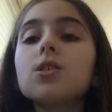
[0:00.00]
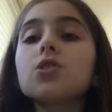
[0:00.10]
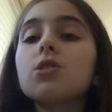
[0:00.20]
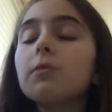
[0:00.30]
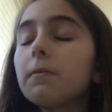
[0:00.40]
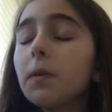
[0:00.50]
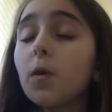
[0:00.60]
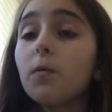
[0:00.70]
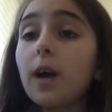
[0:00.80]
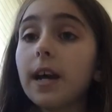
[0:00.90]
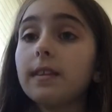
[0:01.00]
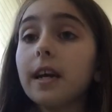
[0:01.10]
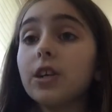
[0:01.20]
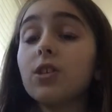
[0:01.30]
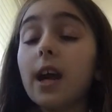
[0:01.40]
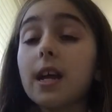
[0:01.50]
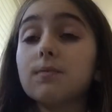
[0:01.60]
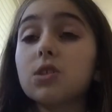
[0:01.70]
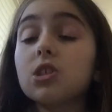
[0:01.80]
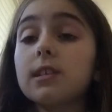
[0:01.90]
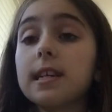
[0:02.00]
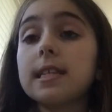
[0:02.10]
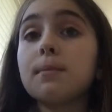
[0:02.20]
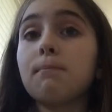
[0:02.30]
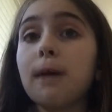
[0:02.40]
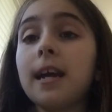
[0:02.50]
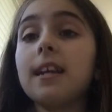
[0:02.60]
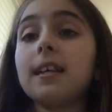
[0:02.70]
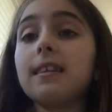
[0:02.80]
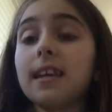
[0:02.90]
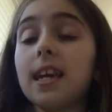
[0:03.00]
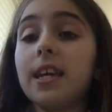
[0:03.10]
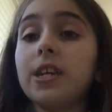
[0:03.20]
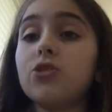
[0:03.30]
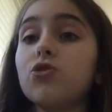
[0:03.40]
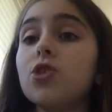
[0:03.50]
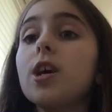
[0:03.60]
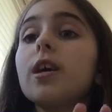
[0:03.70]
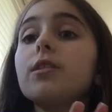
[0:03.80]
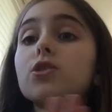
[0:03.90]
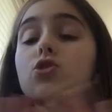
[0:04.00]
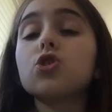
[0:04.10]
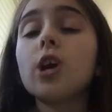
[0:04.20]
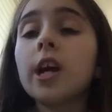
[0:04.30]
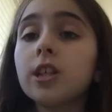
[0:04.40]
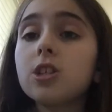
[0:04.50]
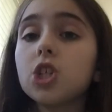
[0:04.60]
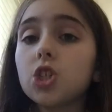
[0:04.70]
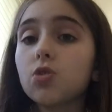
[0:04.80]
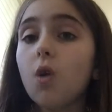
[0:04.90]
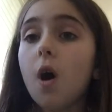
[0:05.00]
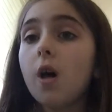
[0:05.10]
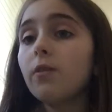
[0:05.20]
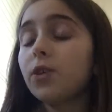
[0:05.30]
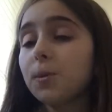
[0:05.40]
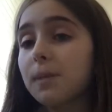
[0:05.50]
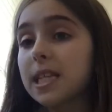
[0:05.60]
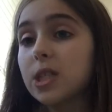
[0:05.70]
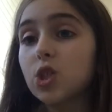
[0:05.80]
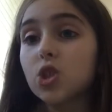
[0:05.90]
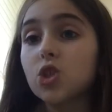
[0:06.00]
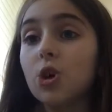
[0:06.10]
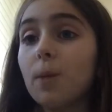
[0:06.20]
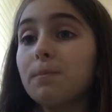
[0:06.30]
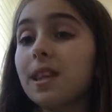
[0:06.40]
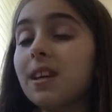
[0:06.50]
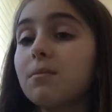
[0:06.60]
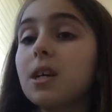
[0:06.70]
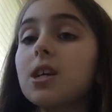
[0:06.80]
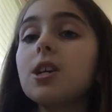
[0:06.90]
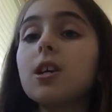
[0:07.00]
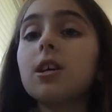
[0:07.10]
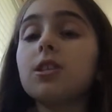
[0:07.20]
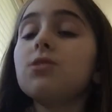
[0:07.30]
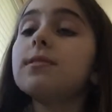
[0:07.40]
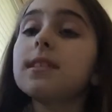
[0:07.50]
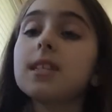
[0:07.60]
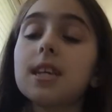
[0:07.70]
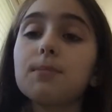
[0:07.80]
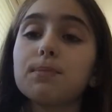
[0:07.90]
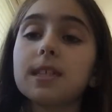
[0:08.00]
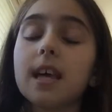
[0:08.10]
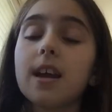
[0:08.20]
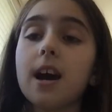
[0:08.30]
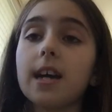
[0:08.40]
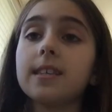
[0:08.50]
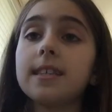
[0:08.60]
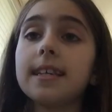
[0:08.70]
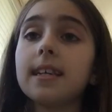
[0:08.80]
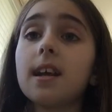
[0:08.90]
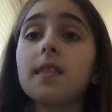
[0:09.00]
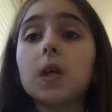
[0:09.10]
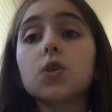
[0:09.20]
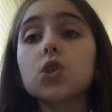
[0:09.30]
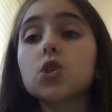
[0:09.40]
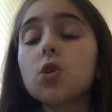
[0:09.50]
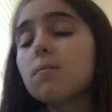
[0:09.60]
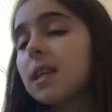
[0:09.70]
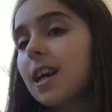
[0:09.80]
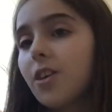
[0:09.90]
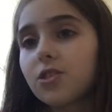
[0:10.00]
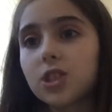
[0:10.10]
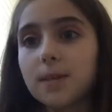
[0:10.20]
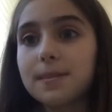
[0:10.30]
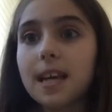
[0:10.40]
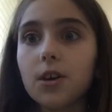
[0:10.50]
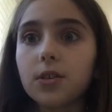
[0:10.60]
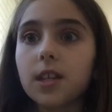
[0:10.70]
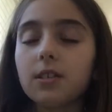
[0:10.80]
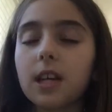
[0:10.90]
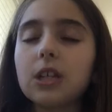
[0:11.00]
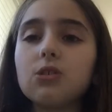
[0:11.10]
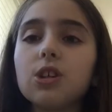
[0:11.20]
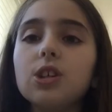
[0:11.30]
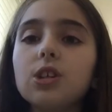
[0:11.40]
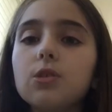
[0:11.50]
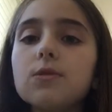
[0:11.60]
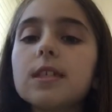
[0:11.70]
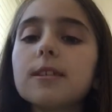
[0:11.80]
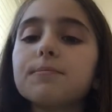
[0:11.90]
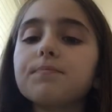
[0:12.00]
So if you find that your hamster is biting the cage, then try to do all of your best to stop them. Use the tips that I did, and there are so many other tips out there that you could use.